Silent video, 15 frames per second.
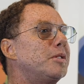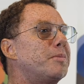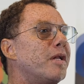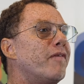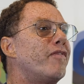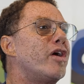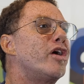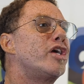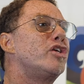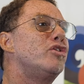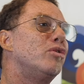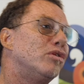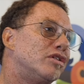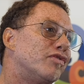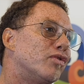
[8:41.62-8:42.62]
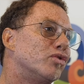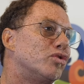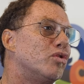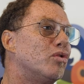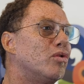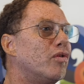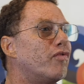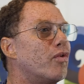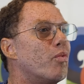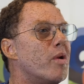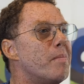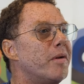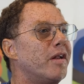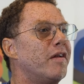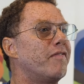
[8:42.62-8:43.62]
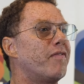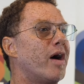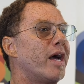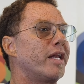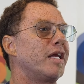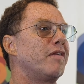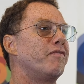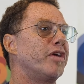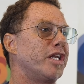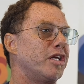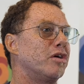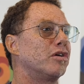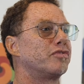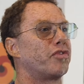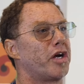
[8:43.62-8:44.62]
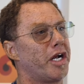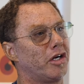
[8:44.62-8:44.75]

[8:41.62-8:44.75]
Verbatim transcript: has been a very useful tool for women in finding videos for